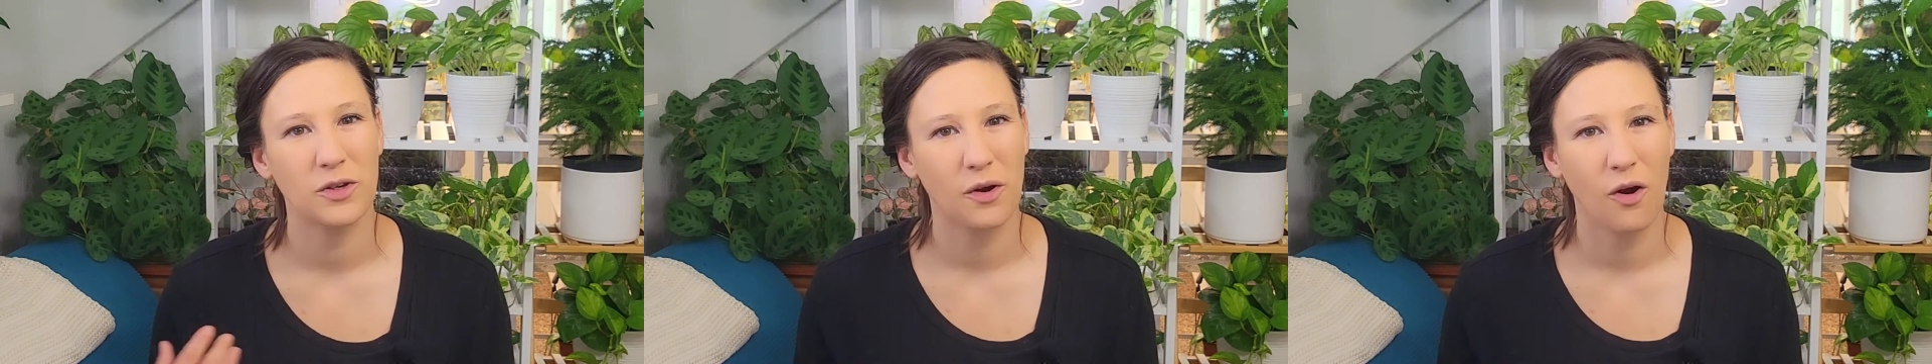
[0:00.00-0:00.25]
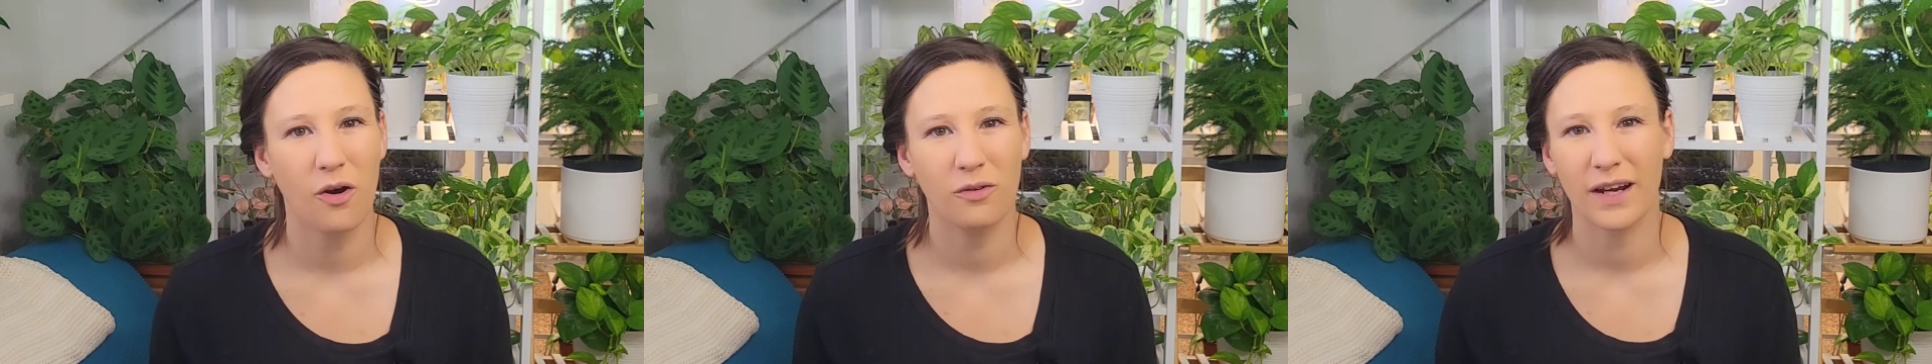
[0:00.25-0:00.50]

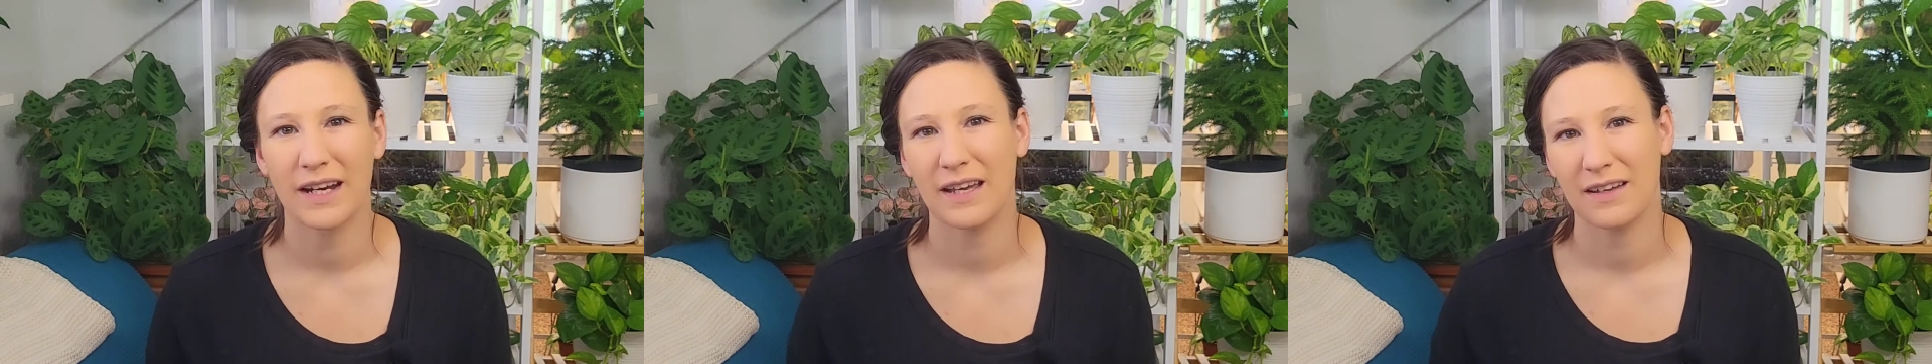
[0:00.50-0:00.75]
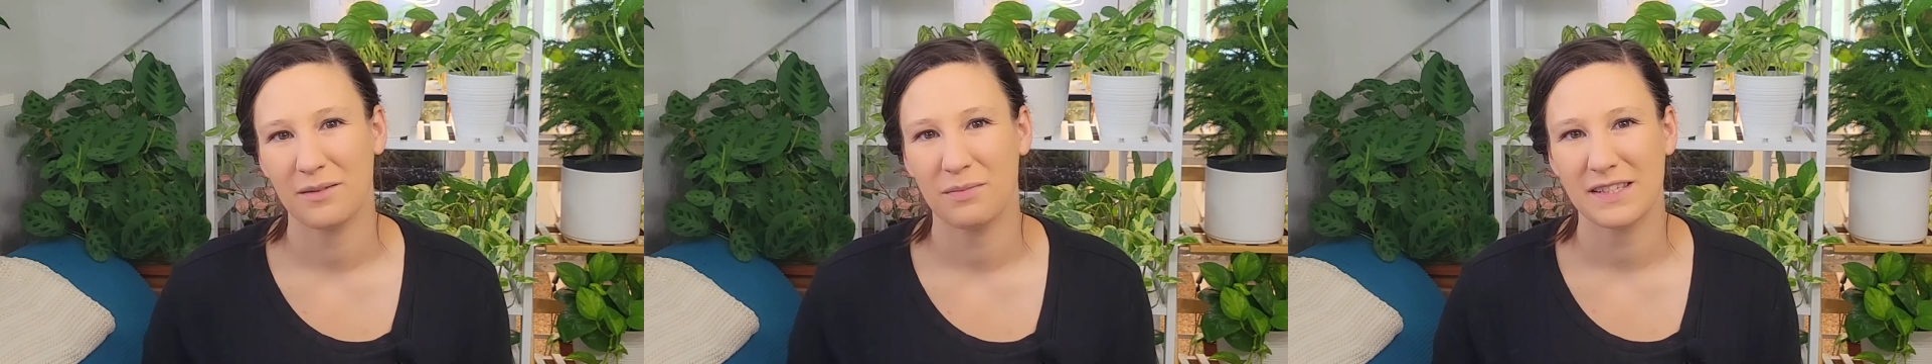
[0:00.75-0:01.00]
you're already
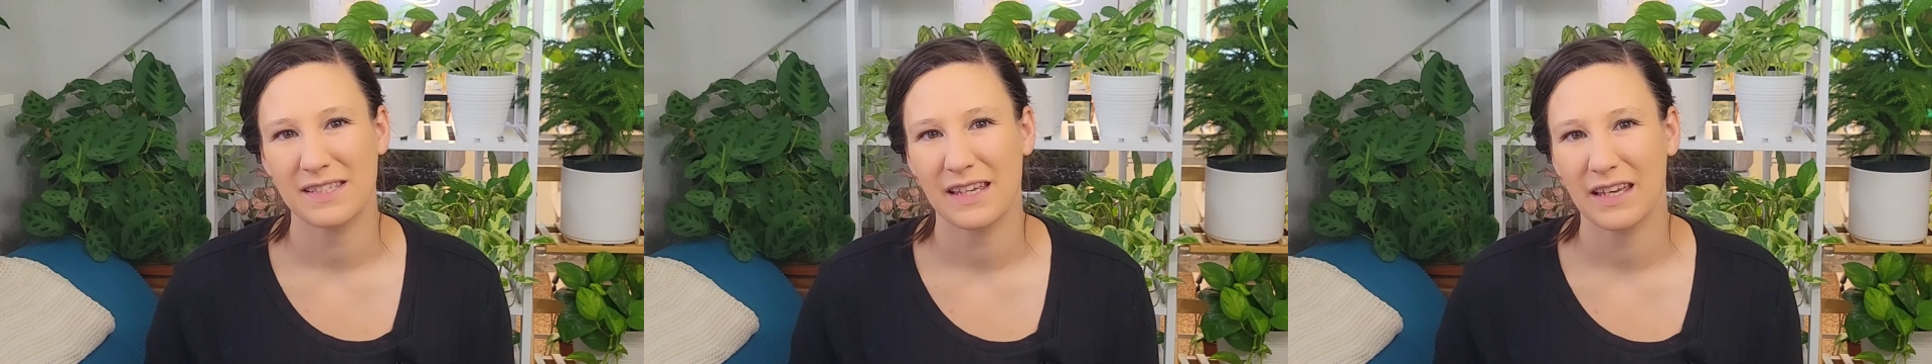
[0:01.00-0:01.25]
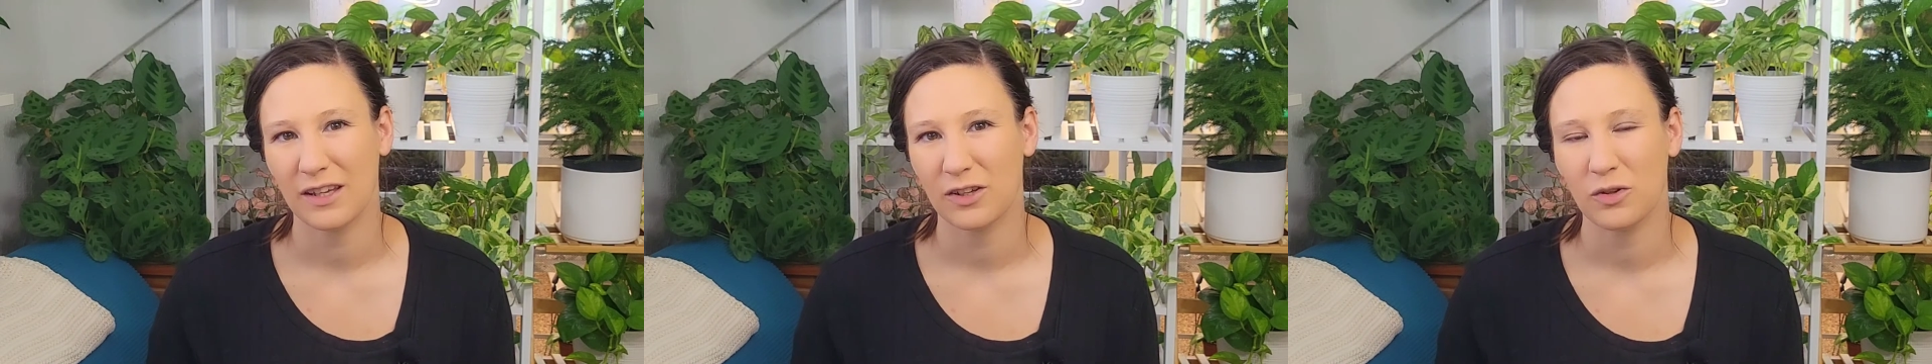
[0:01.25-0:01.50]
going to be
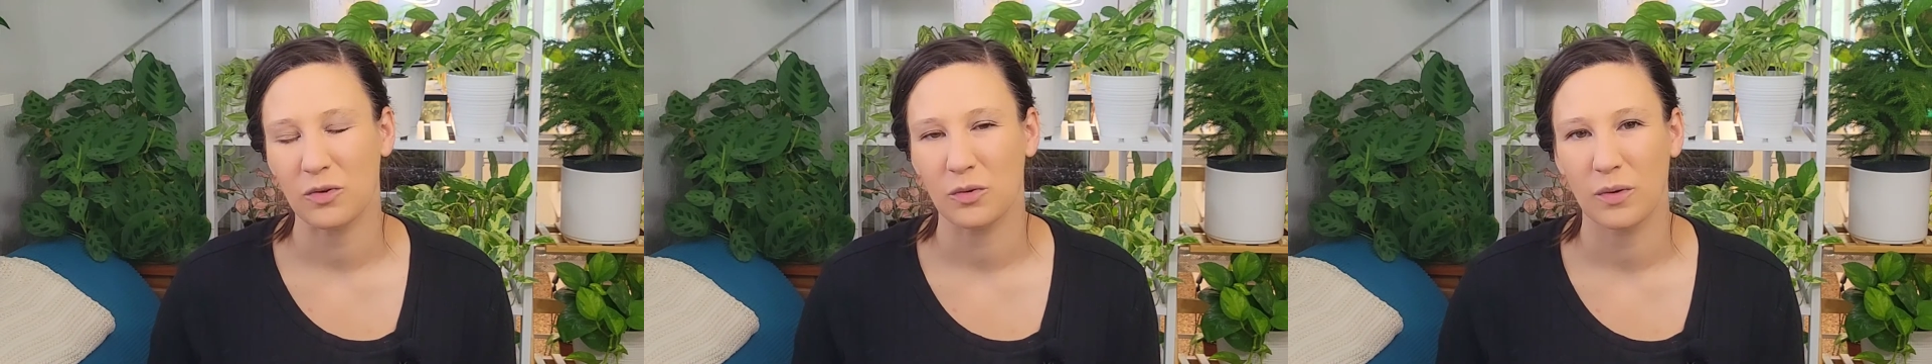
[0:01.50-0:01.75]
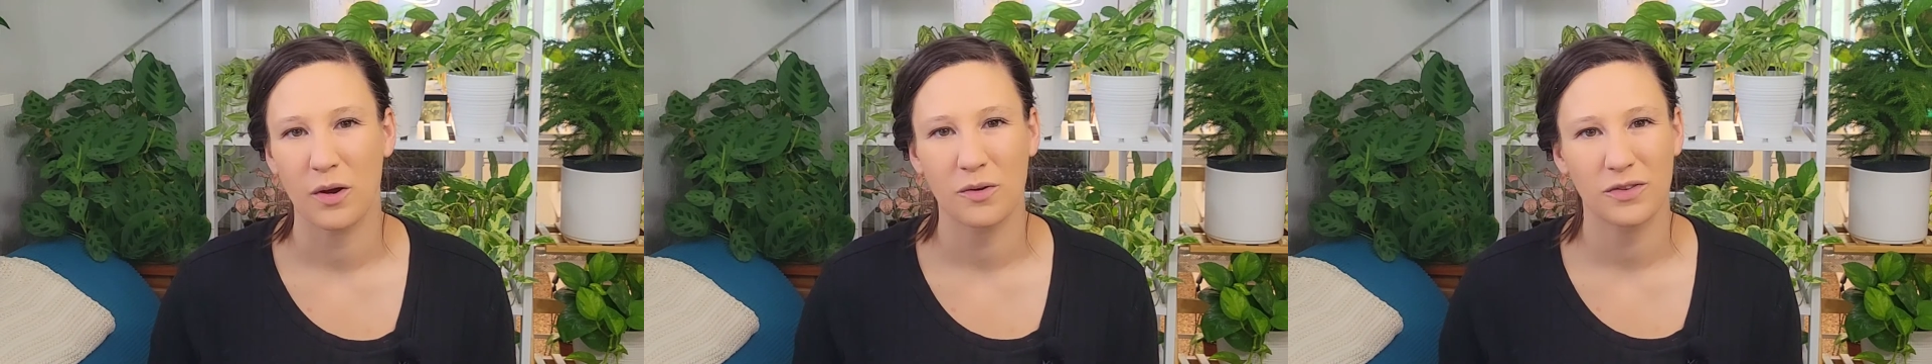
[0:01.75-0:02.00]
seeing new
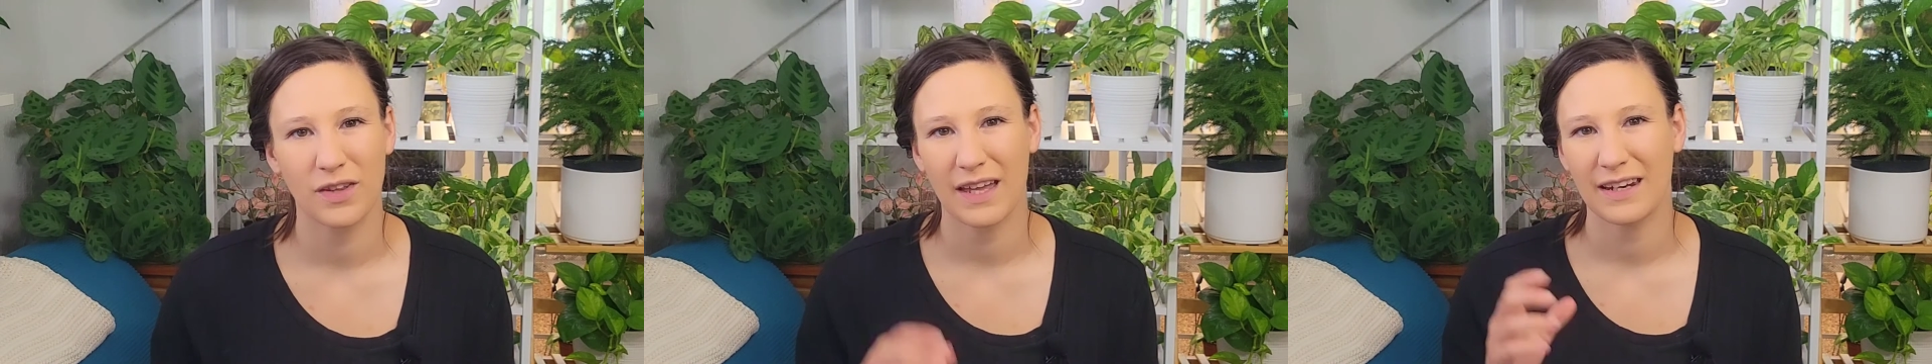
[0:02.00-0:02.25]
growth,